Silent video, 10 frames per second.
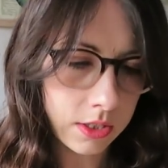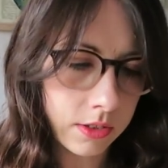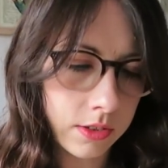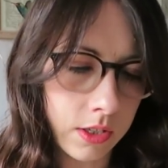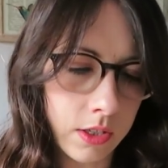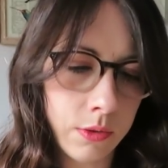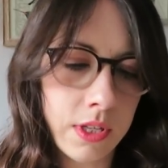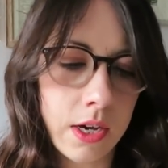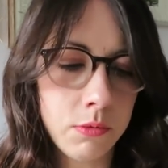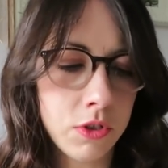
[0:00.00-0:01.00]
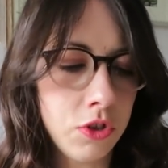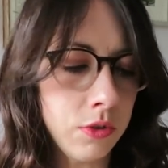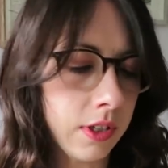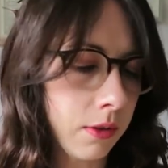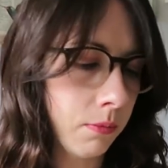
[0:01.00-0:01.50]
So yeah, I'm just
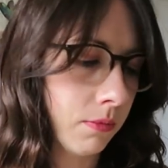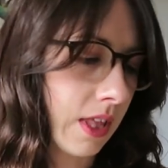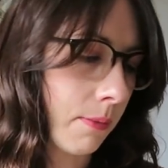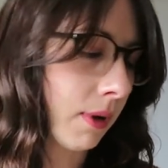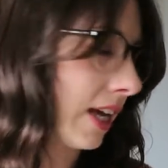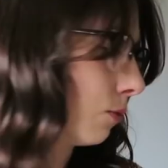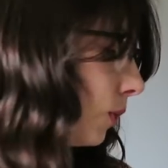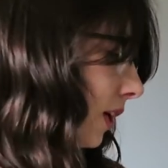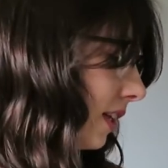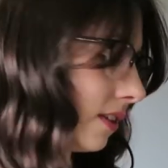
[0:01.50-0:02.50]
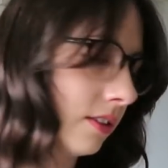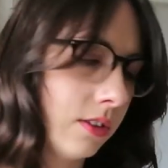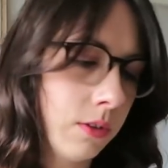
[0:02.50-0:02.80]
using their plain white